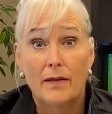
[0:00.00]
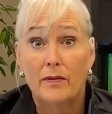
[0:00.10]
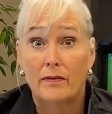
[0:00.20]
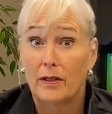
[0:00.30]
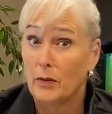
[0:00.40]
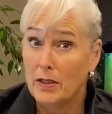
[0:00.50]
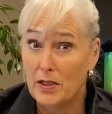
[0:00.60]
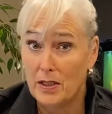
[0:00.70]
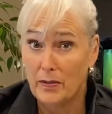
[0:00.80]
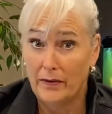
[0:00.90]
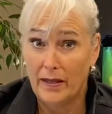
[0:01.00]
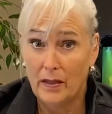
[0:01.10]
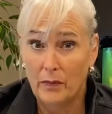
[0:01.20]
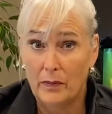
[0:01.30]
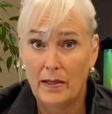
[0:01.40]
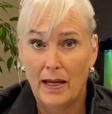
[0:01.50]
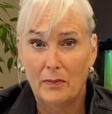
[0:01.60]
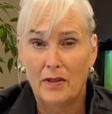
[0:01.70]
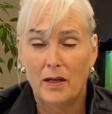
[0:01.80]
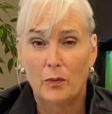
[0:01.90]
If you have any questions about that, we'd be
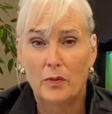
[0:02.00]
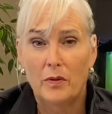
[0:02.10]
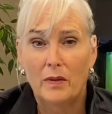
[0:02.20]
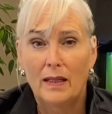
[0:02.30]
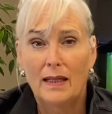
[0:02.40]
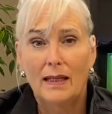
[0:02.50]
happy to help you.